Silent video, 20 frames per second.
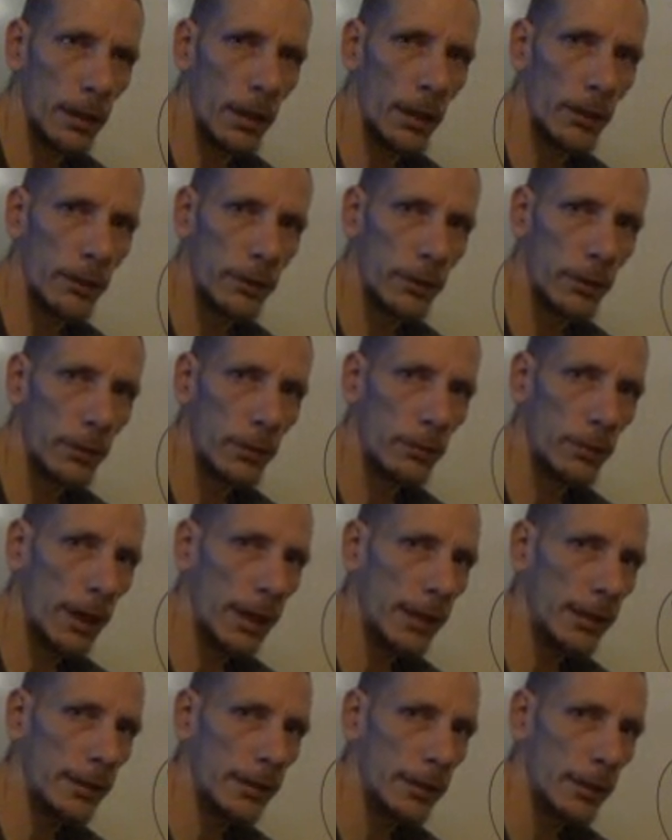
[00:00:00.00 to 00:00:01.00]
cultural
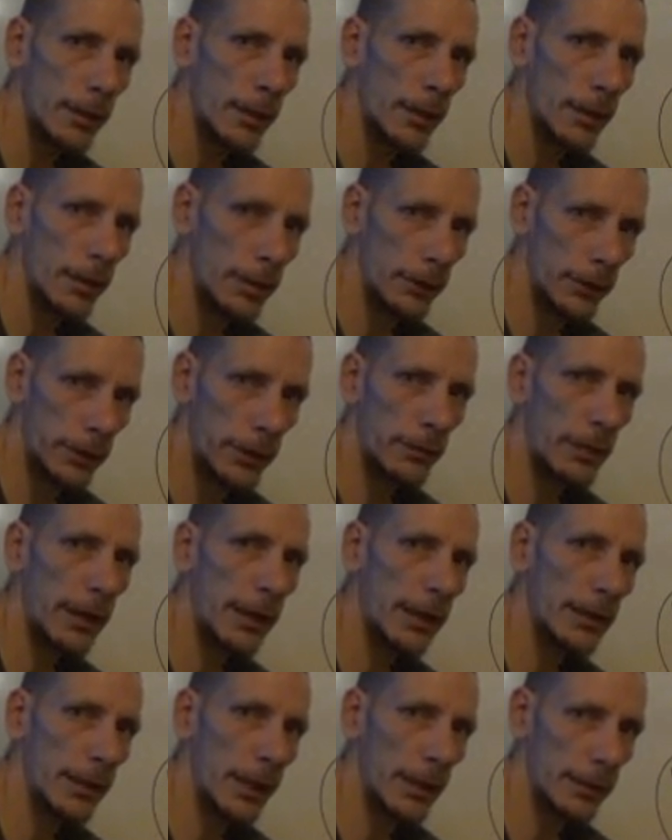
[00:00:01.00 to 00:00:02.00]
rights. She
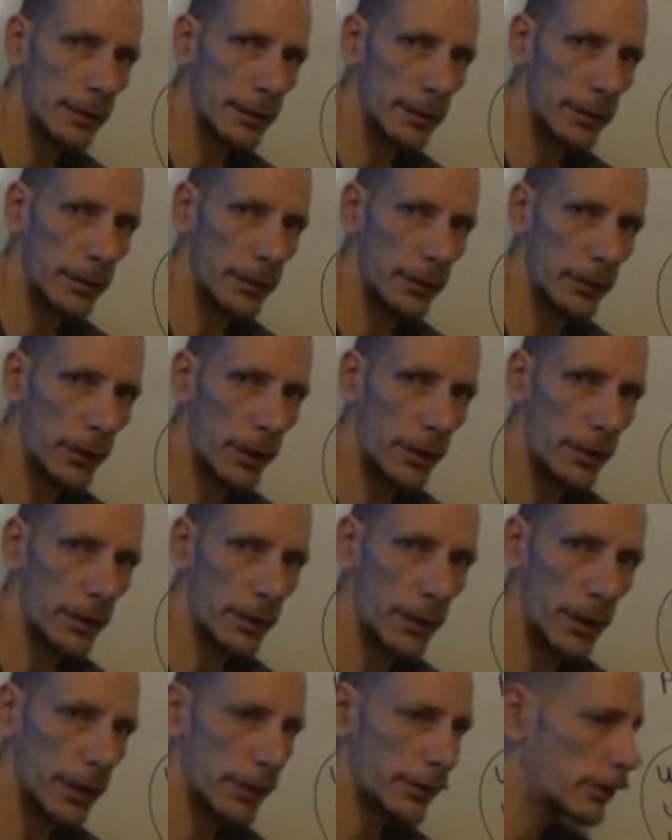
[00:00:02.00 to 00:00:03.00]
recognizes these
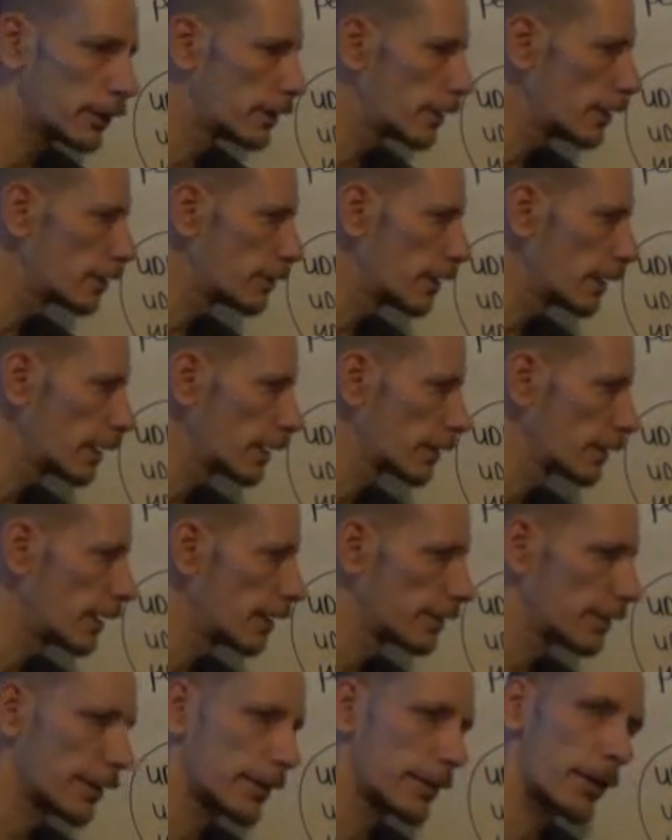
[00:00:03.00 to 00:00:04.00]
charters, and she does
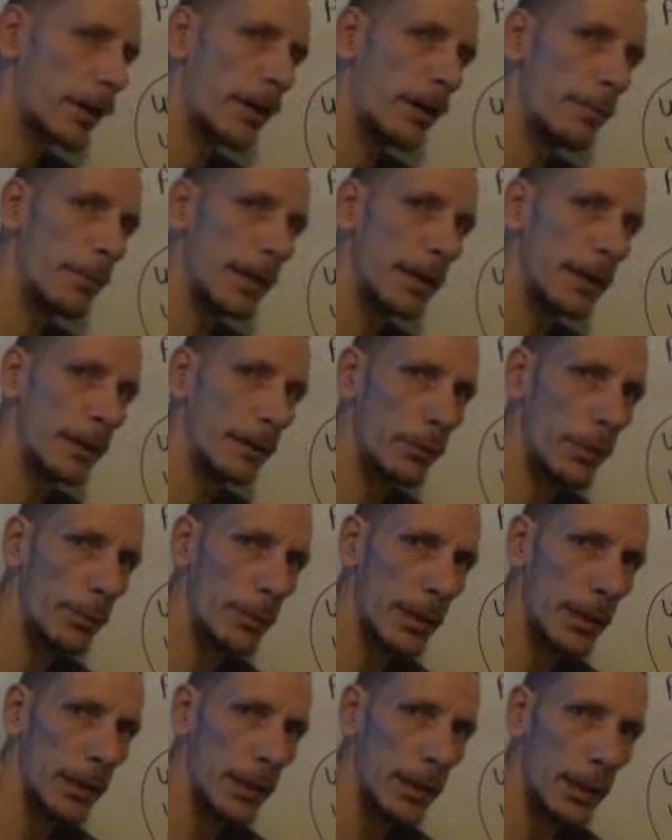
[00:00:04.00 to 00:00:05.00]
recognize that there are men and
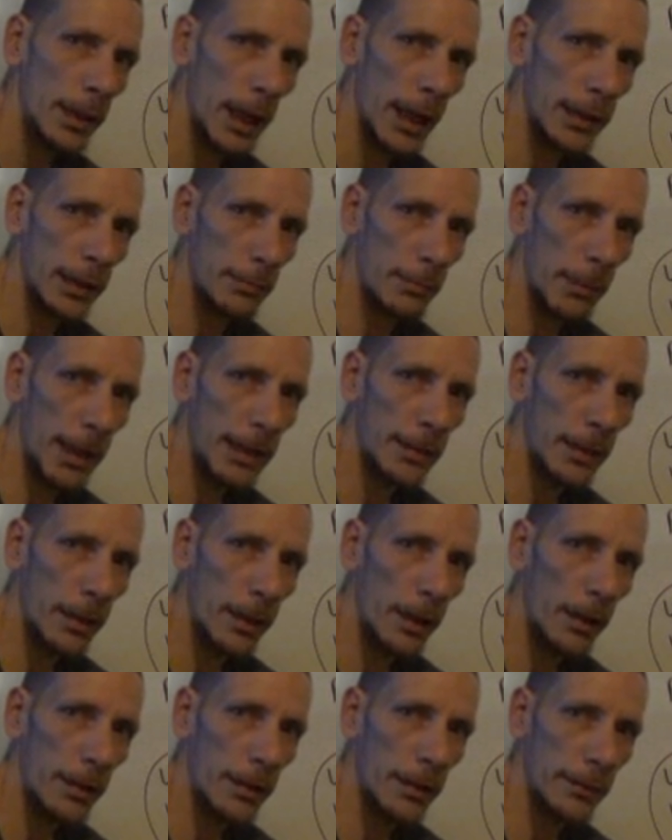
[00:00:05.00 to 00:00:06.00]
women, and the Magna
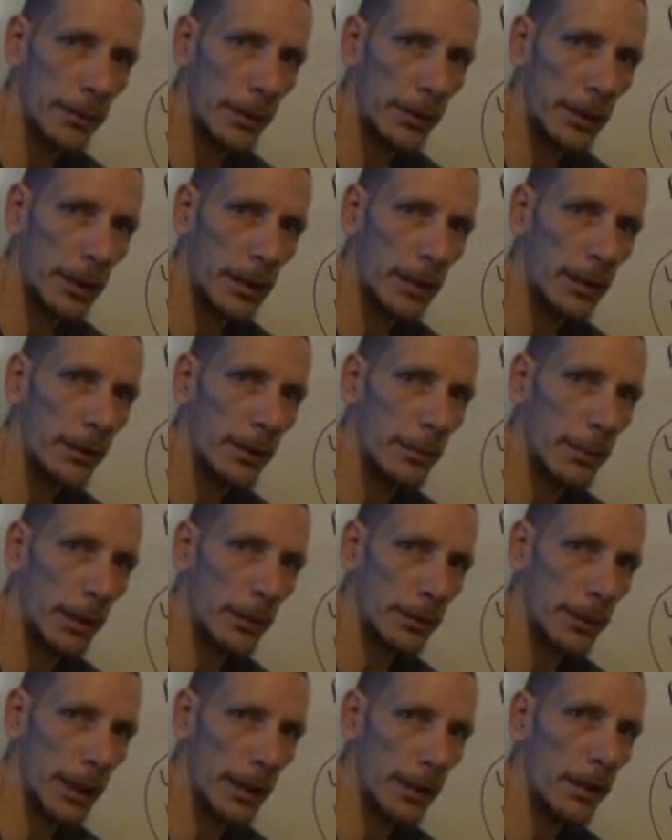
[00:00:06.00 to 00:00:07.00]
Carta is very clear
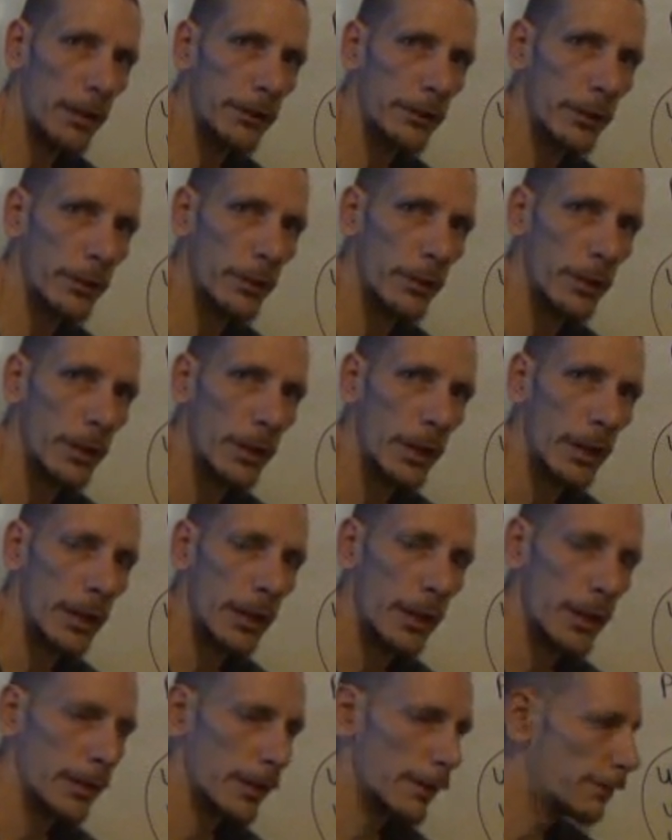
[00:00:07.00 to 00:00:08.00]
about that also.
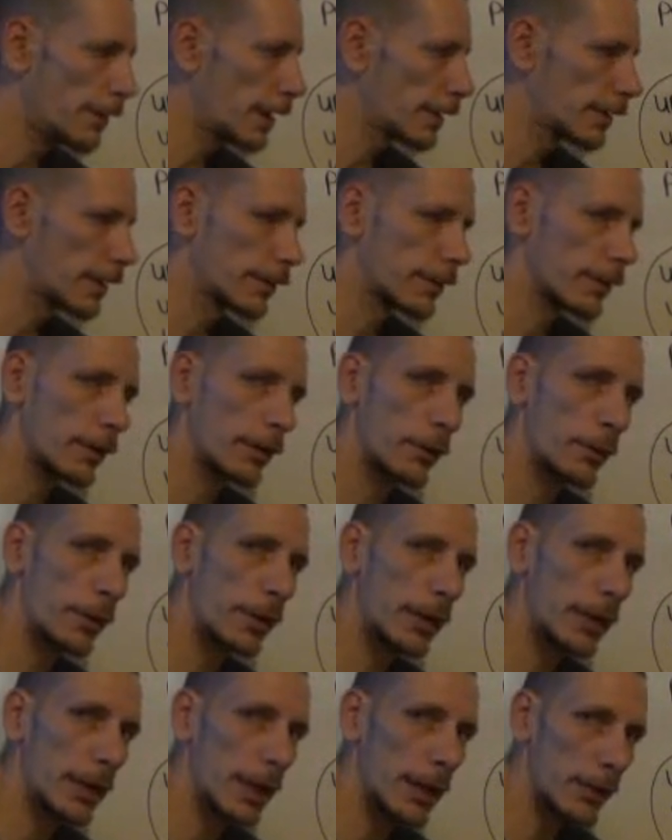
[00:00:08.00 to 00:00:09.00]
The fact that the
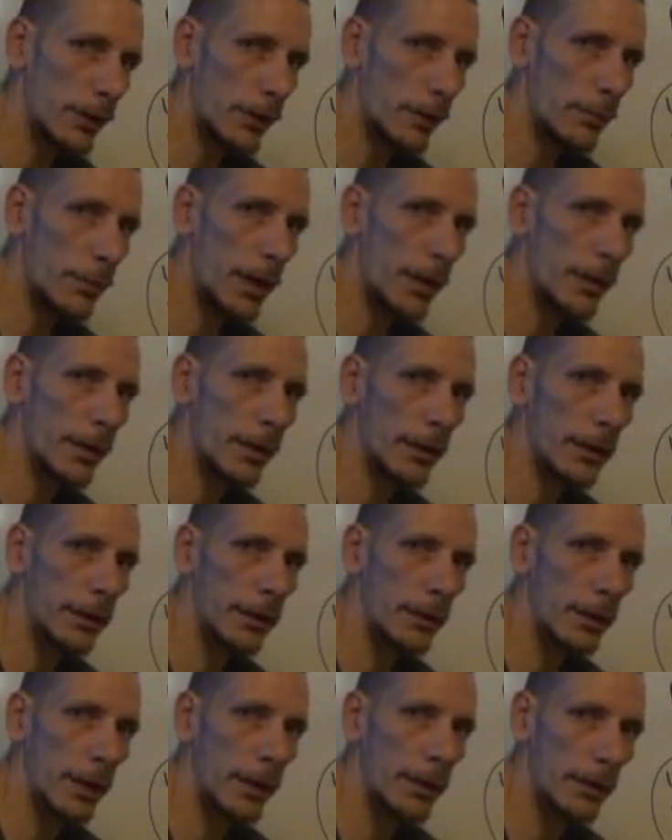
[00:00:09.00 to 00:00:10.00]
Queen and her
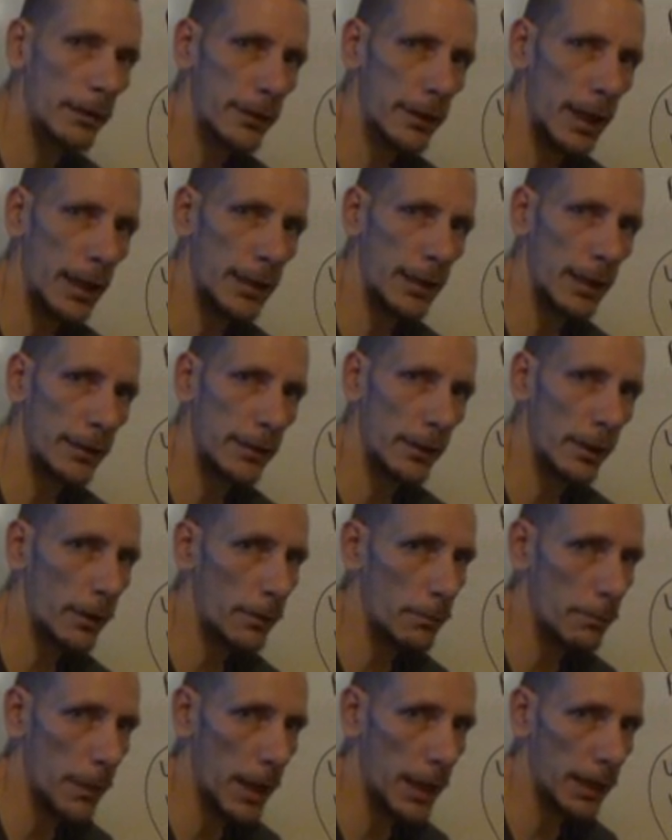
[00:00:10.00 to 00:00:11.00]
monarchy understand that there
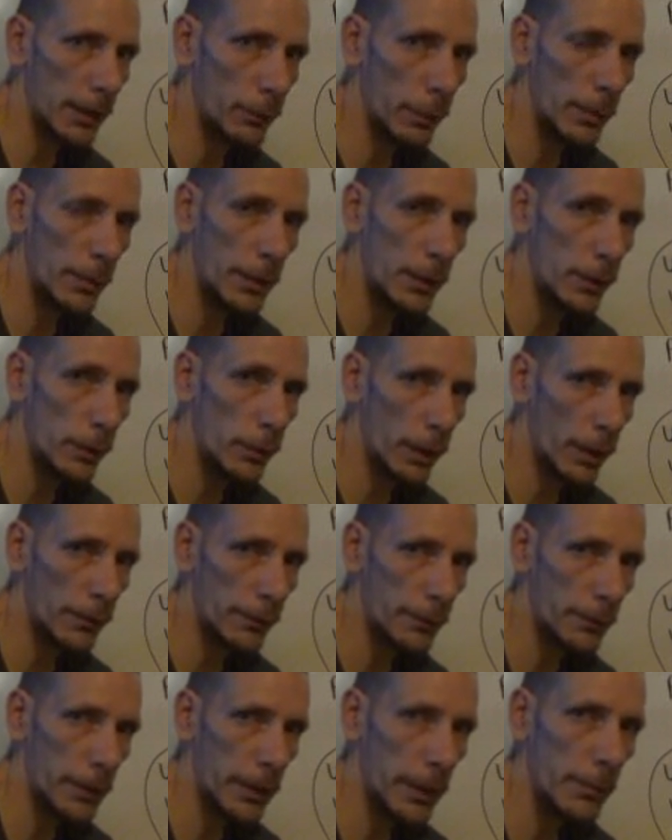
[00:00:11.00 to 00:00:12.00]
are men and women who are
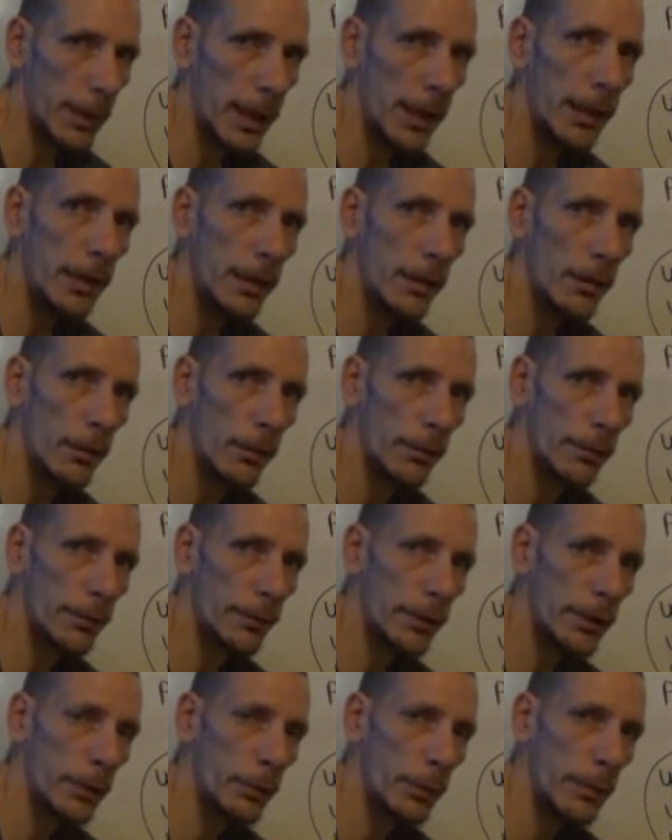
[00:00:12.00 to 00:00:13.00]
free men or
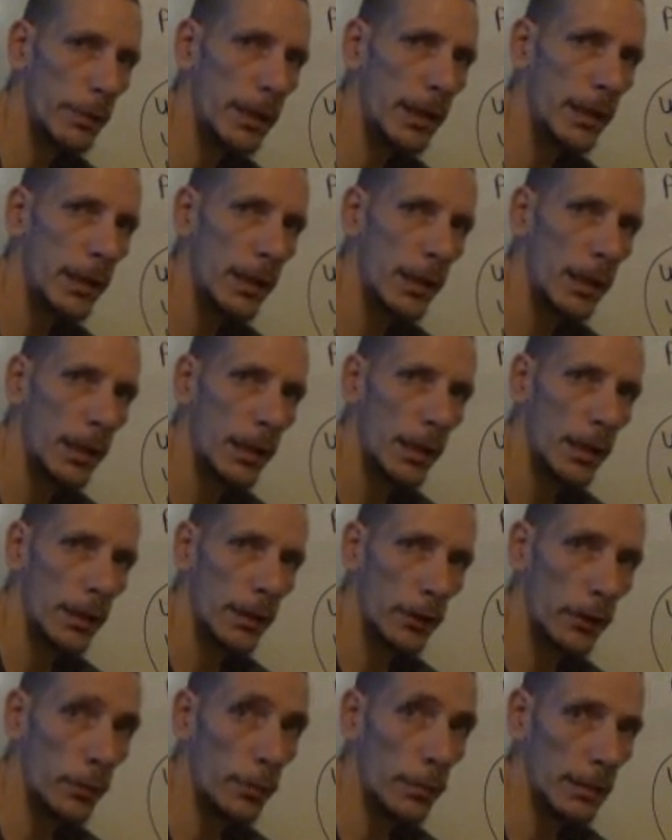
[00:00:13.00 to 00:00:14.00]
free women,
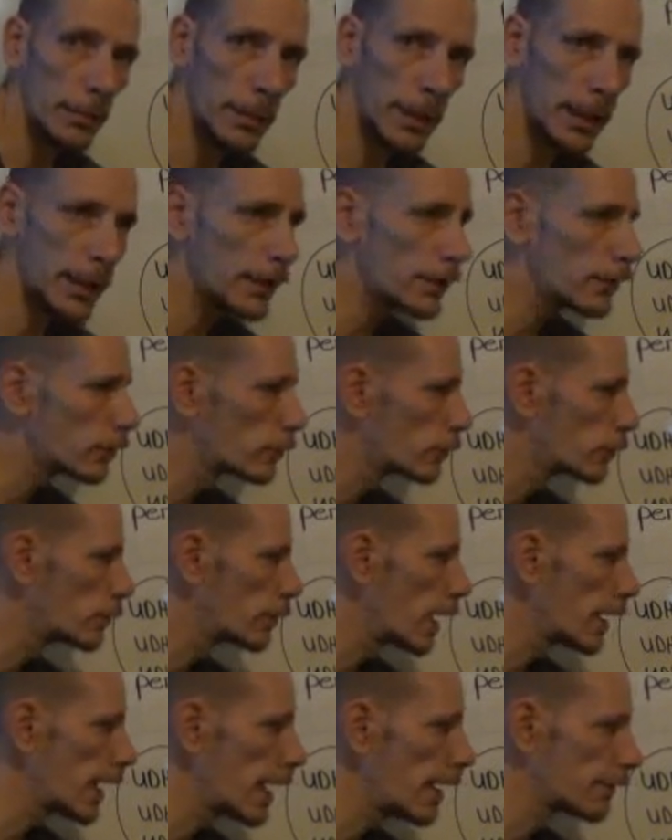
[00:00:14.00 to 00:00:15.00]
human beings who
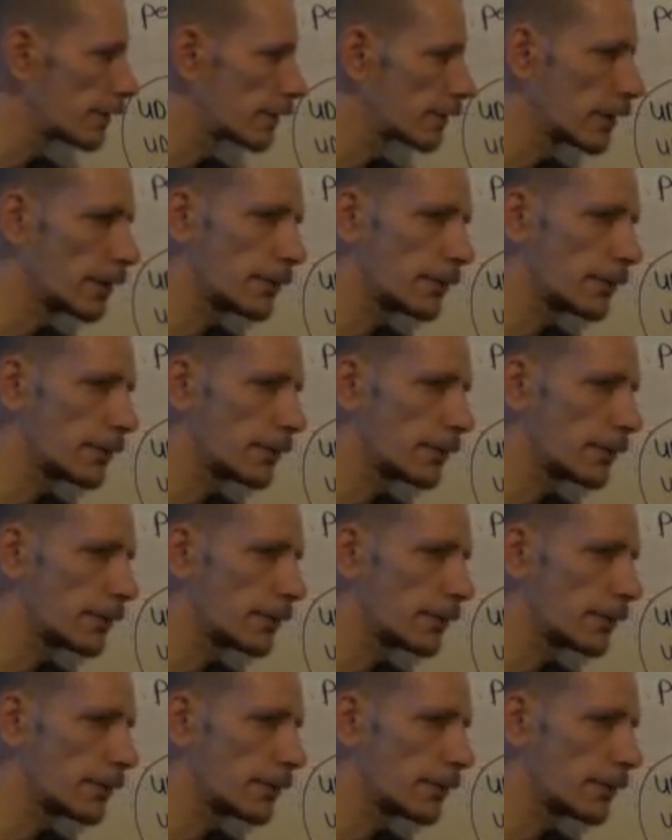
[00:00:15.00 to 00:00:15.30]
do not have to